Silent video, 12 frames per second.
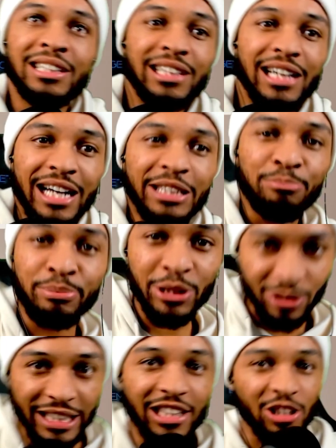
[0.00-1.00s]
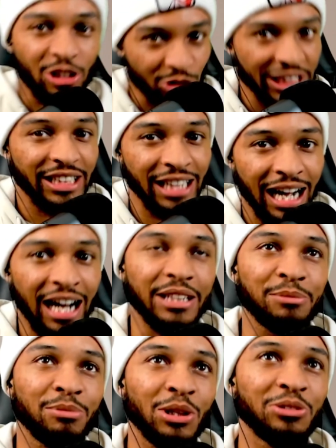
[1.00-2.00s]
I am built like a Greek
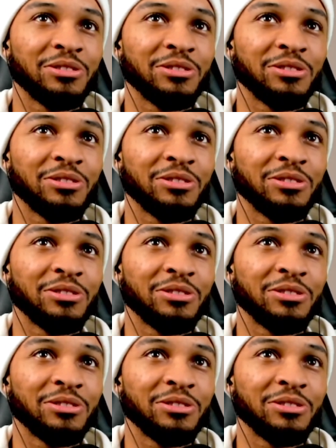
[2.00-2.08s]
god, bro.